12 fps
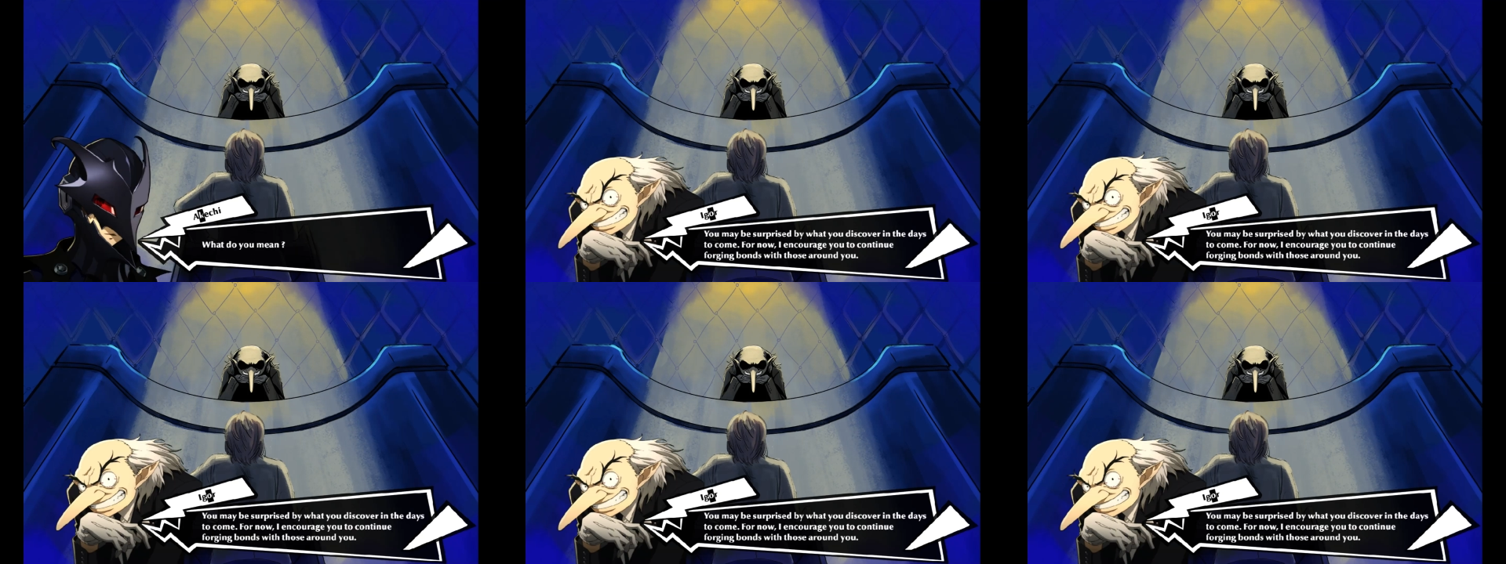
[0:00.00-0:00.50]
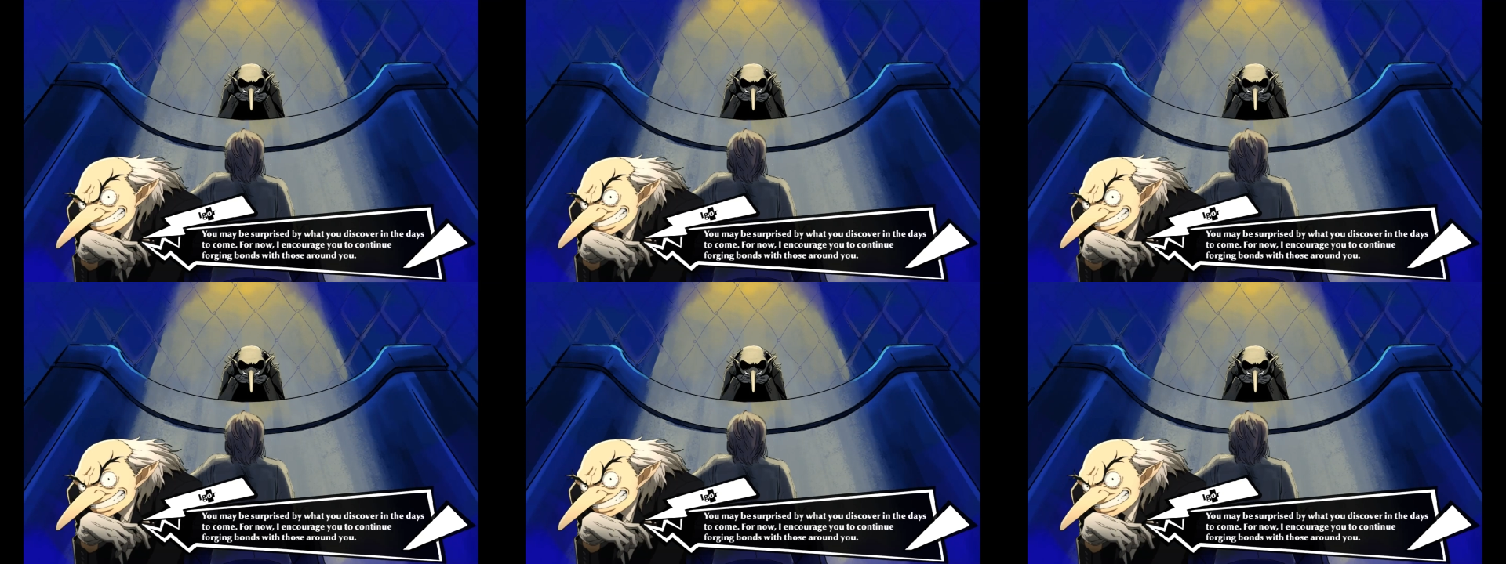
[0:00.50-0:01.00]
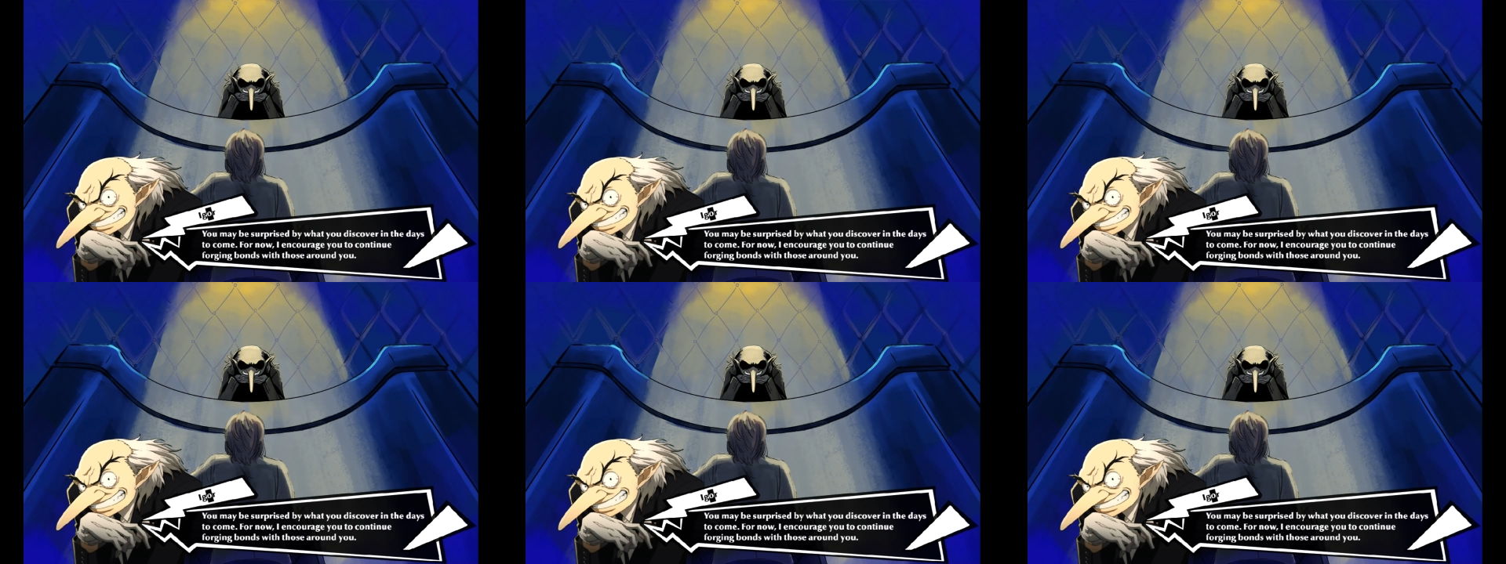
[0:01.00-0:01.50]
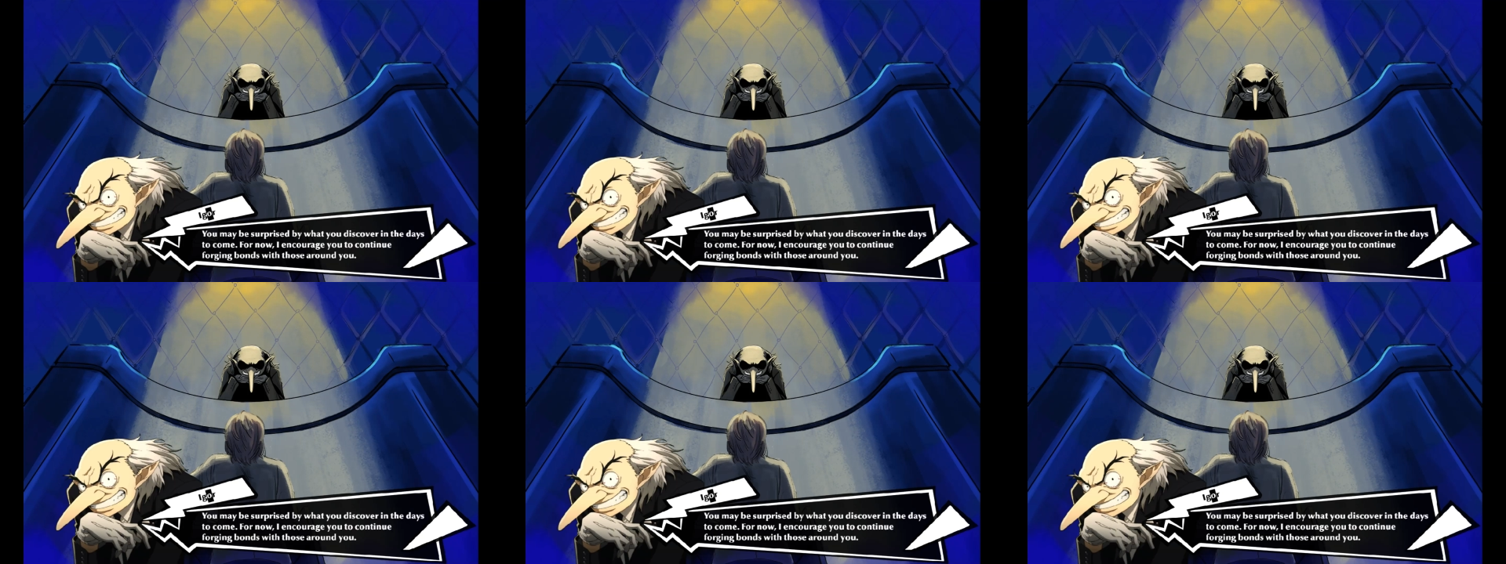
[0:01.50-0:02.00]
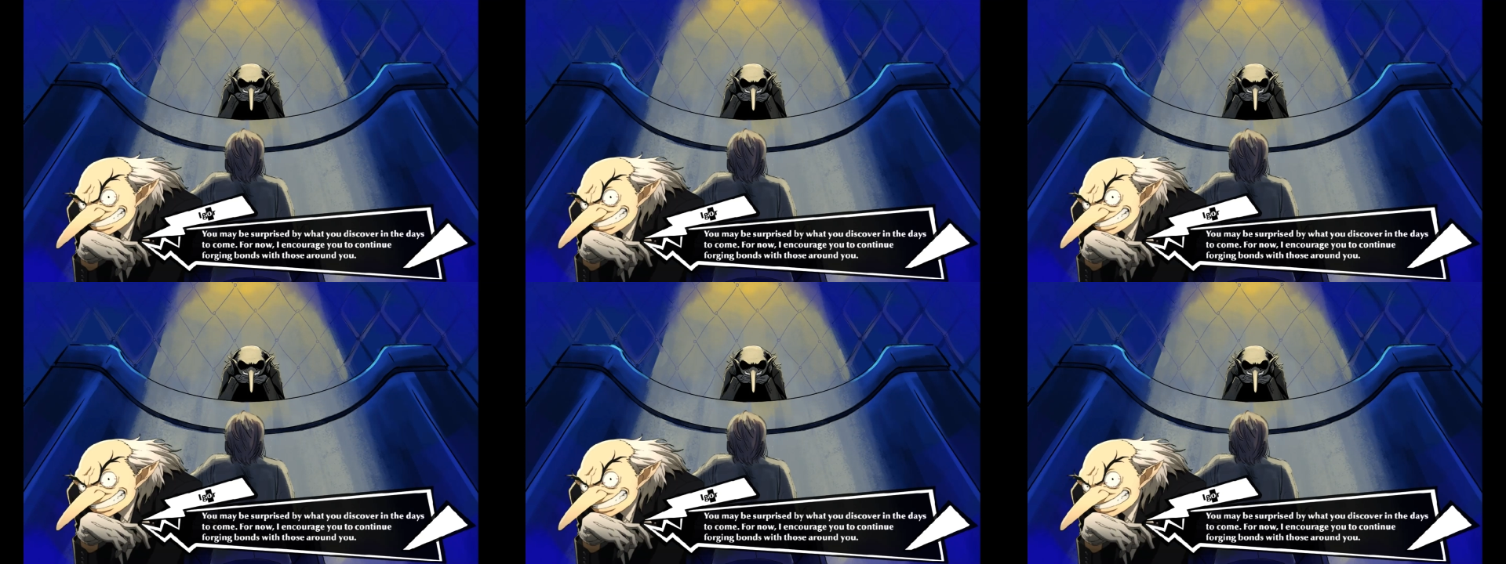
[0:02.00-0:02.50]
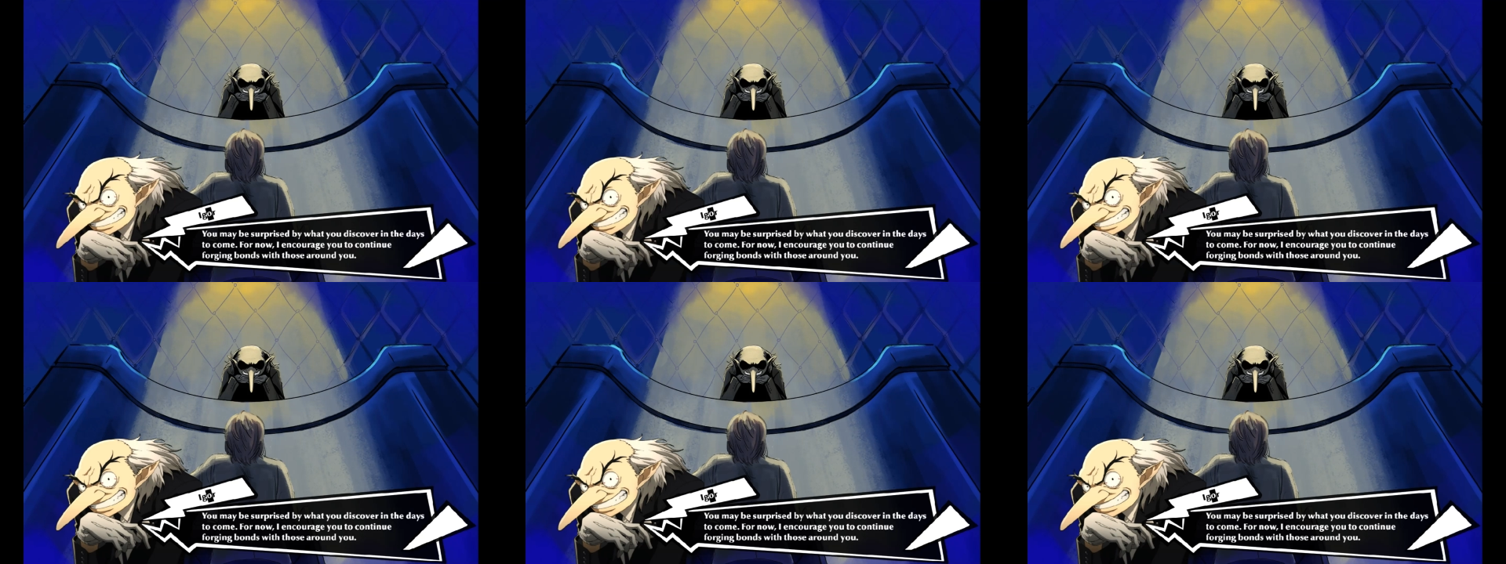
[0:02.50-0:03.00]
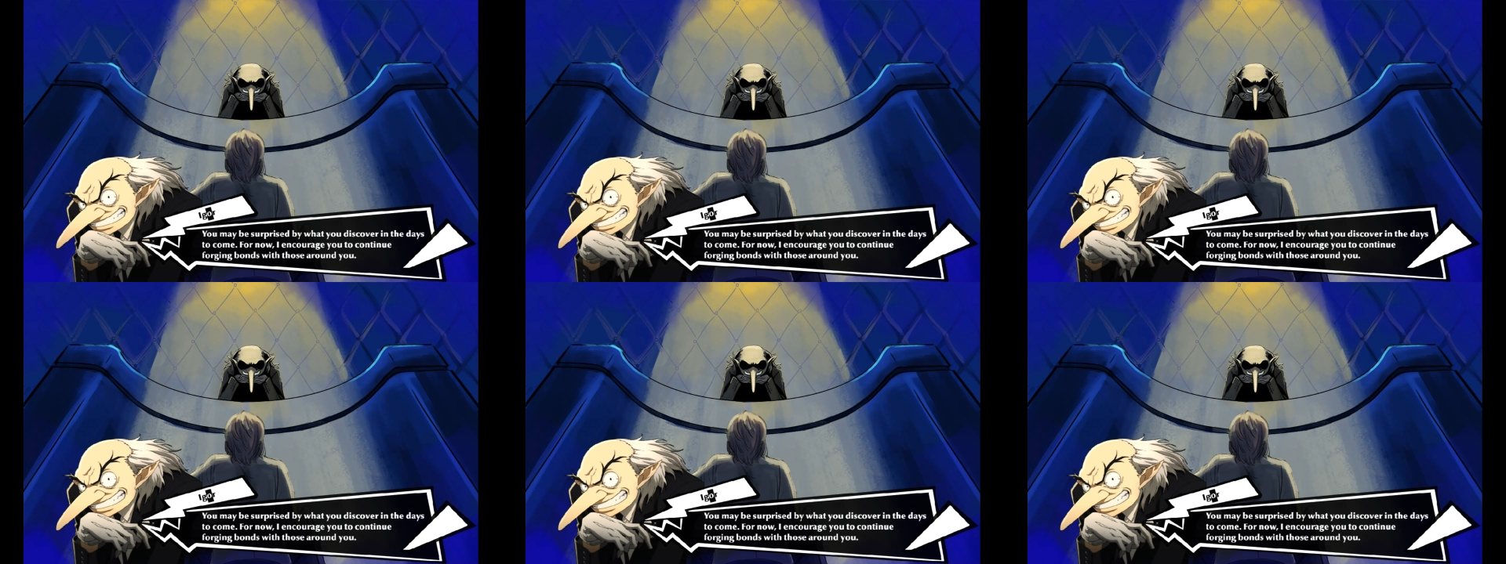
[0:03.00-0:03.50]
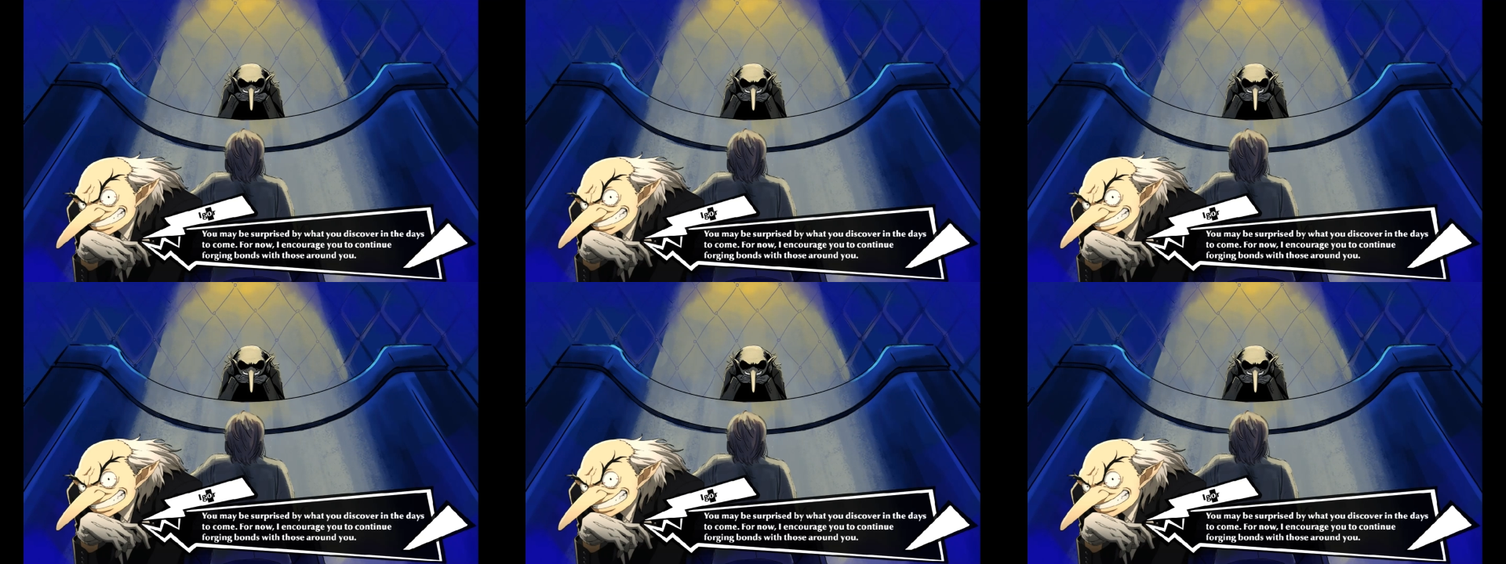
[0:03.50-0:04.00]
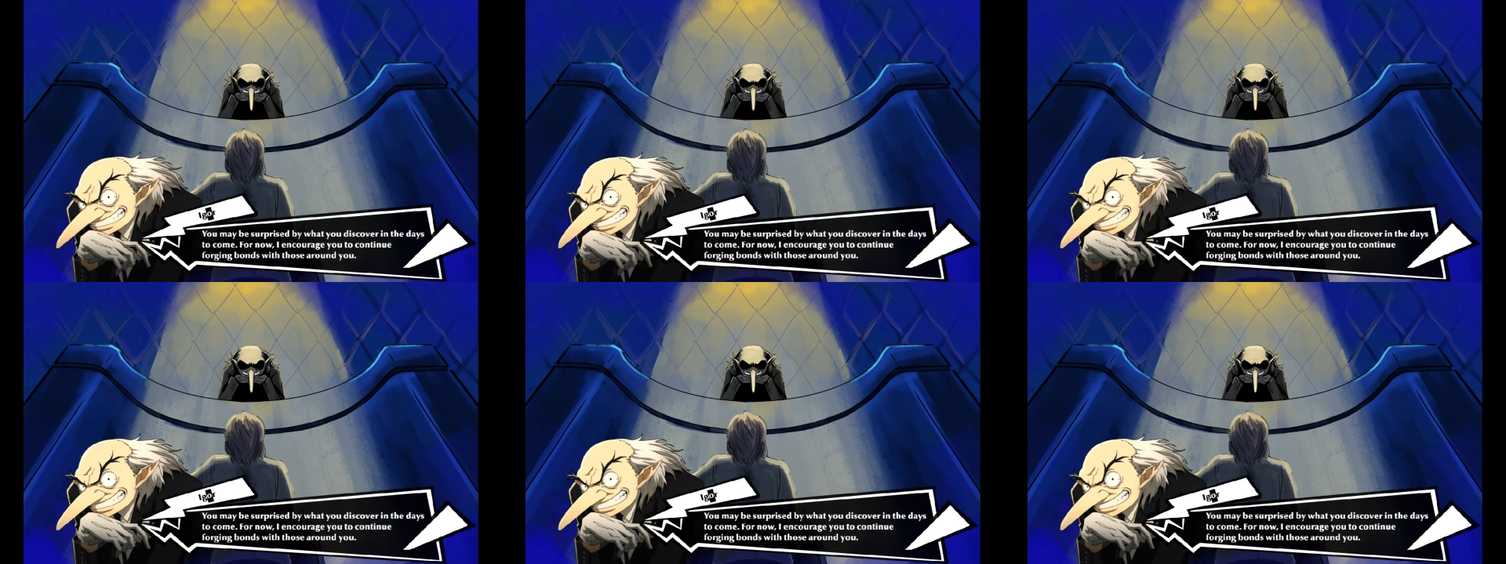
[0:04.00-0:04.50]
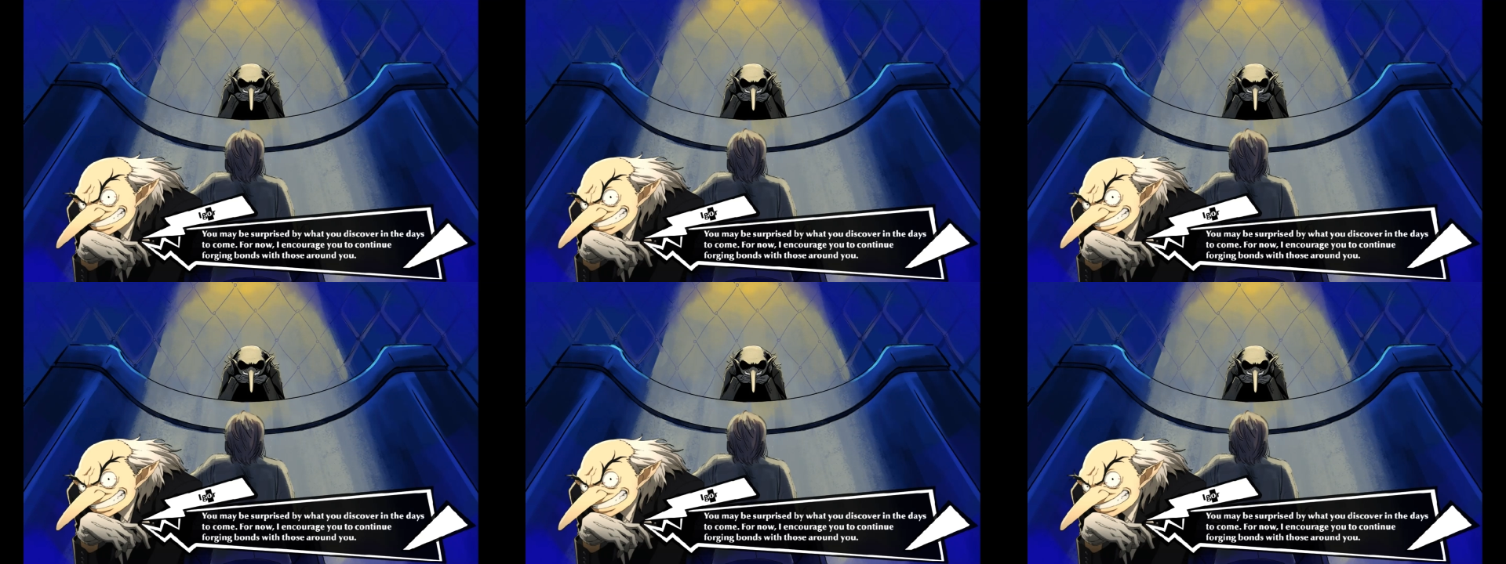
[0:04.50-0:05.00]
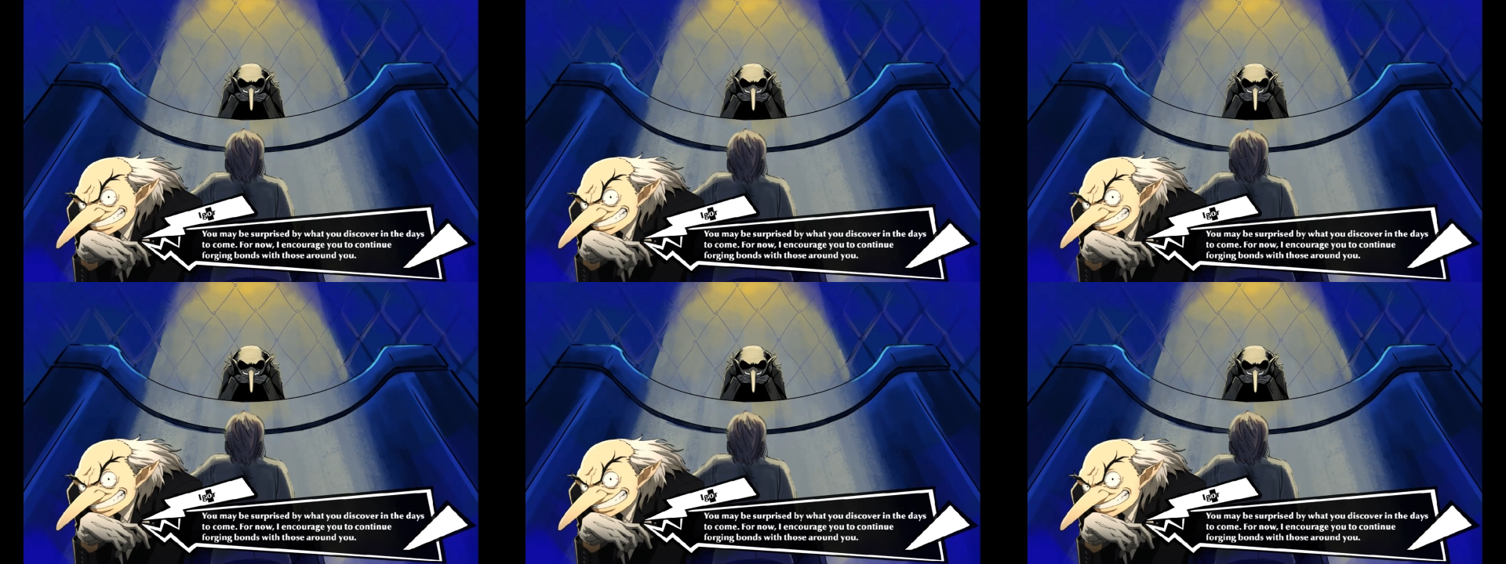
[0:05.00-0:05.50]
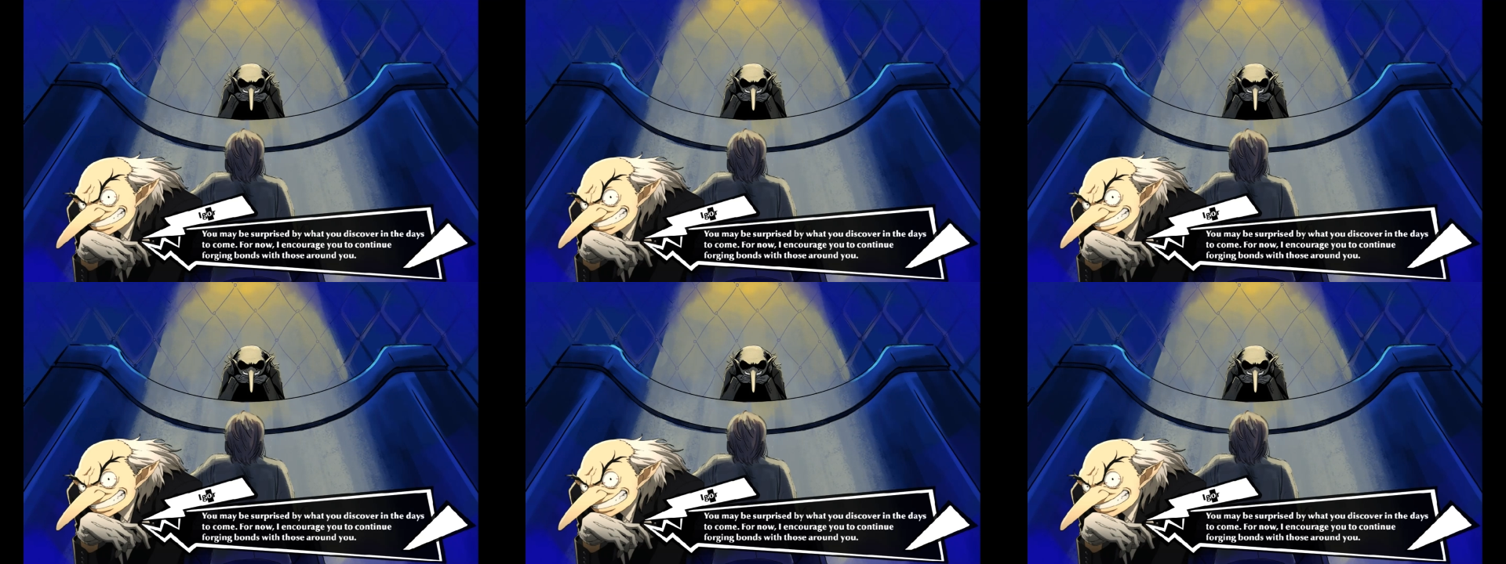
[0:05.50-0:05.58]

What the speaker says: Nobody's mouth can be seen.